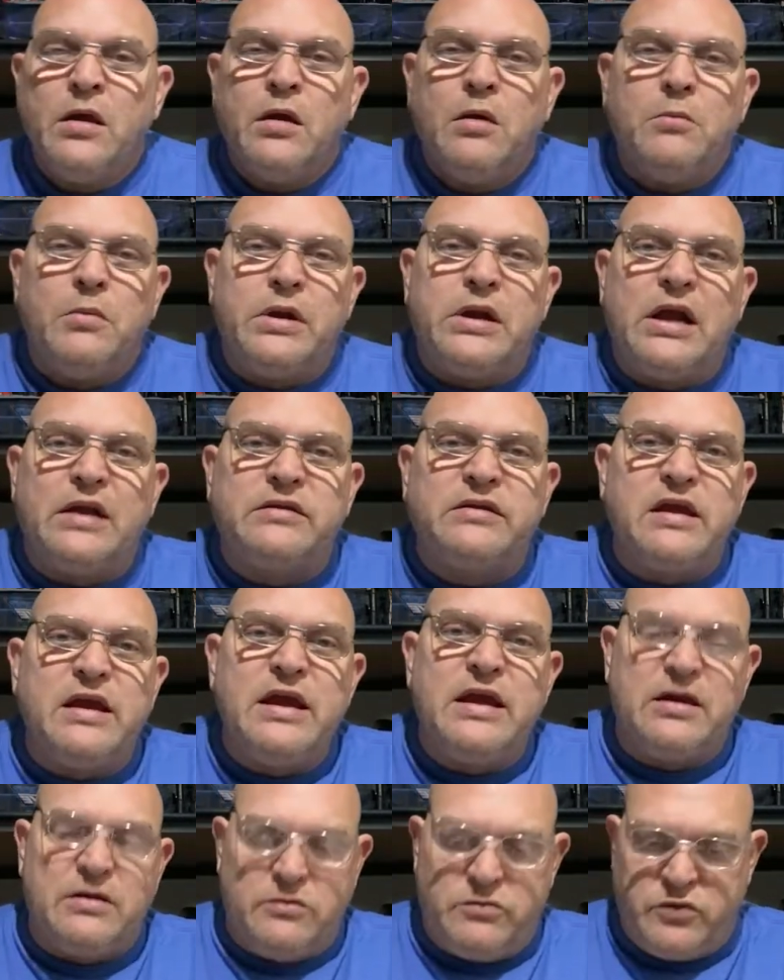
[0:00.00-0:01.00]
But I
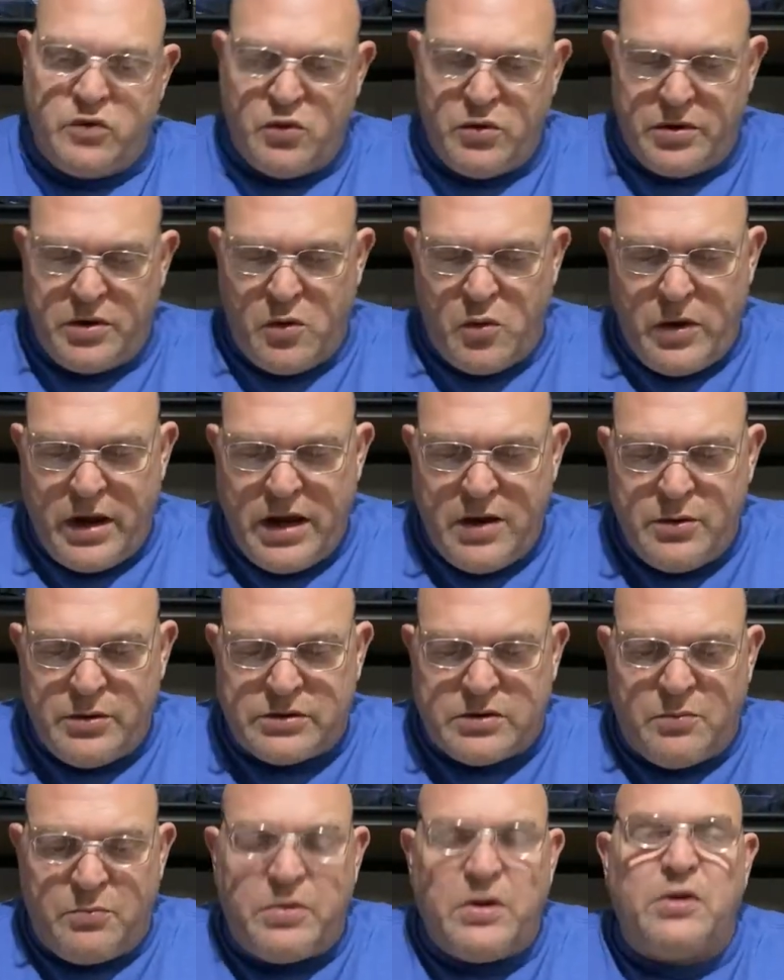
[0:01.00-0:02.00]
think doing away with
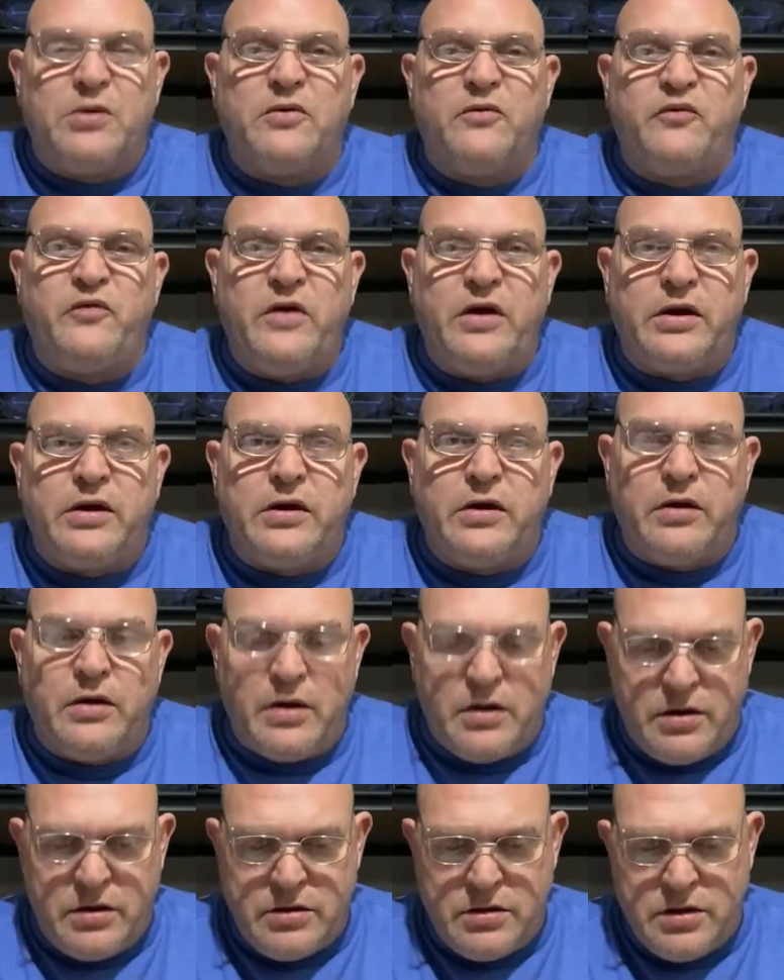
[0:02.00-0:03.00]
the
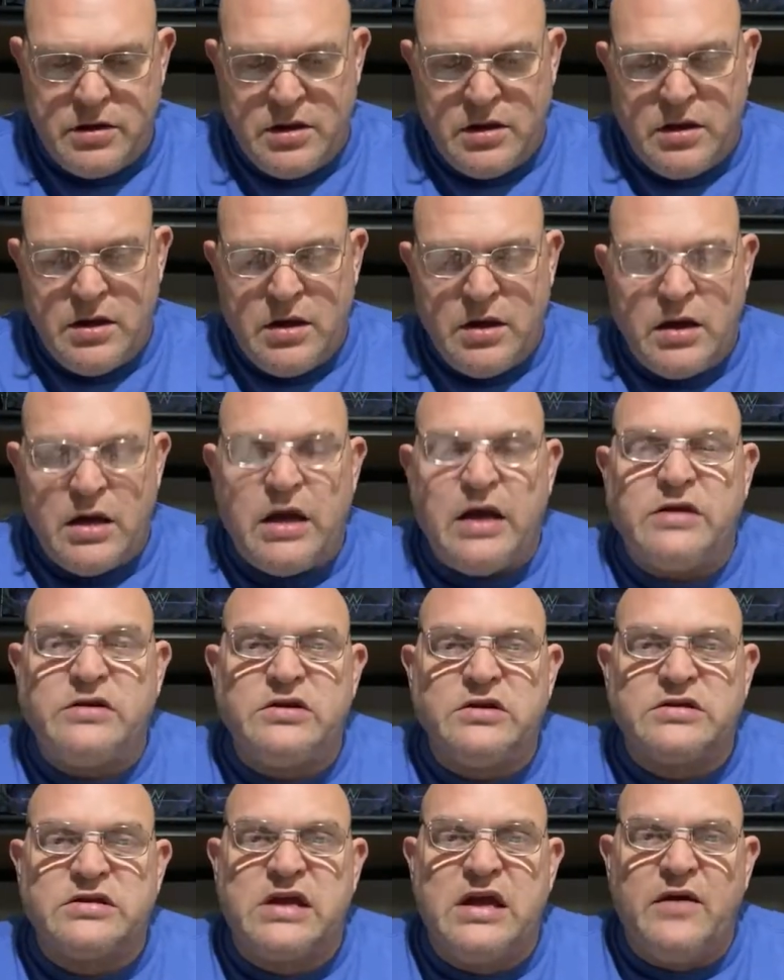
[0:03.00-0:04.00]
Build-A-Figure and
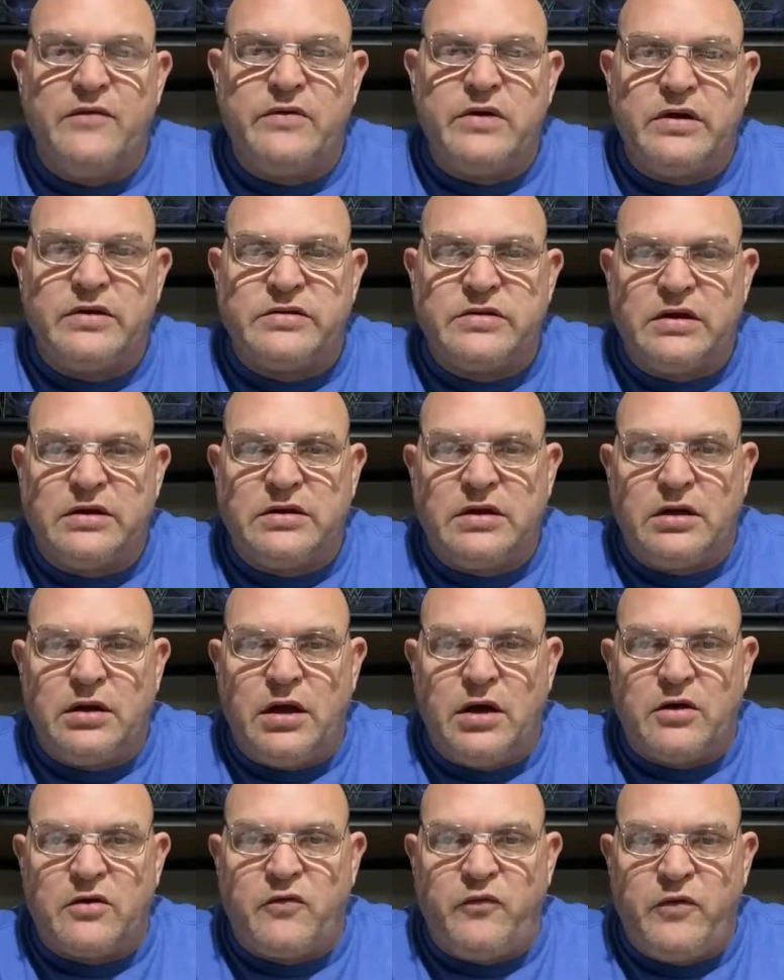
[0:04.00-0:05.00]
just giving us a
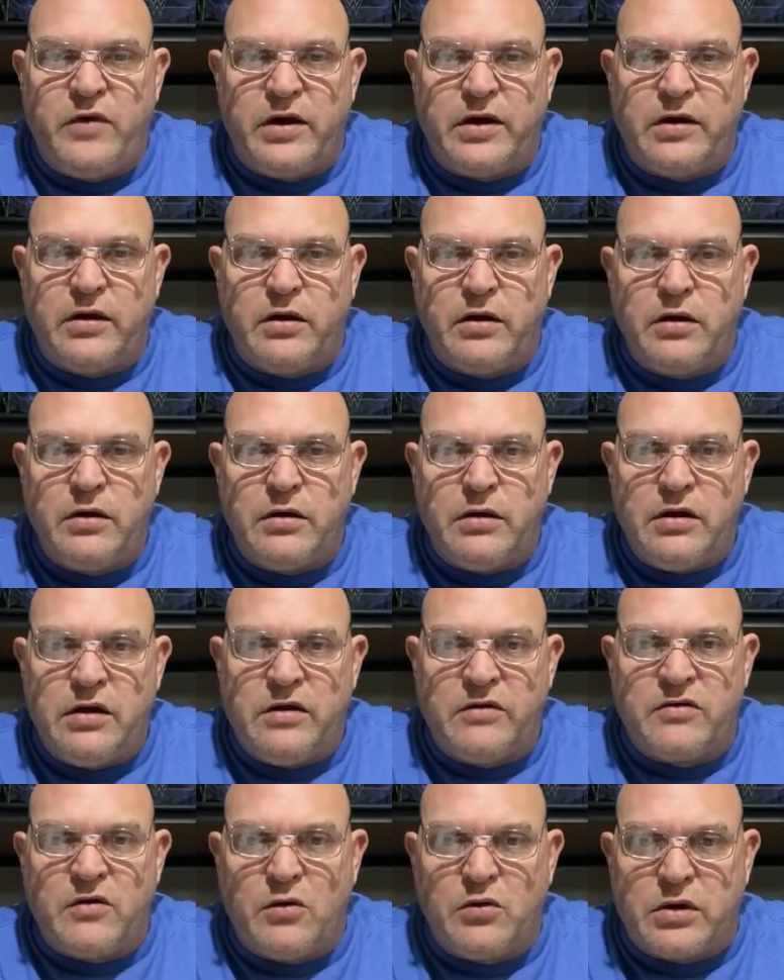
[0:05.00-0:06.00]
deluxe figure
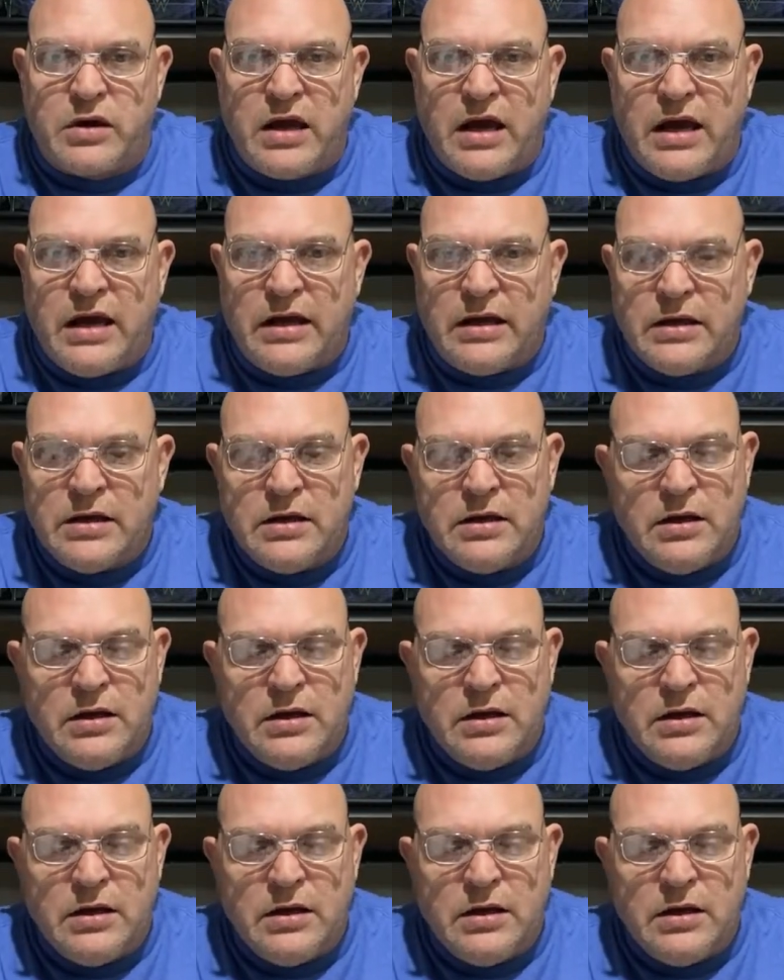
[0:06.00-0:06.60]
is okay.